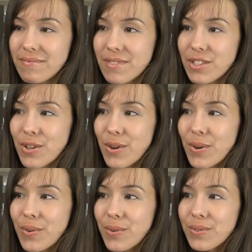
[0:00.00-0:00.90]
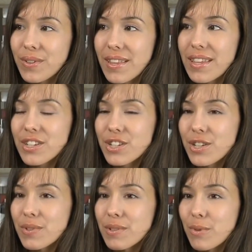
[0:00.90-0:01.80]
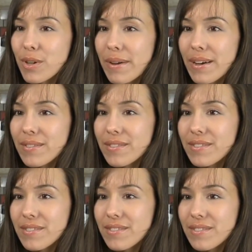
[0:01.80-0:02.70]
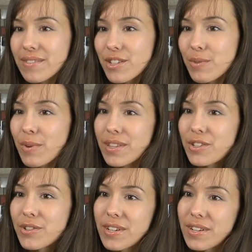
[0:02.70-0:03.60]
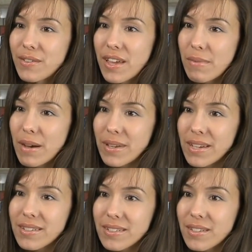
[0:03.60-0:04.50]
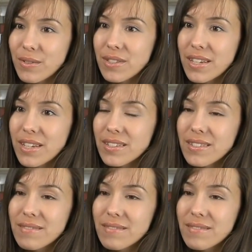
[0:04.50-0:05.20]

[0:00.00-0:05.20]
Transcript: So I think she was more about, she wanted the jury to know that about me. Those things.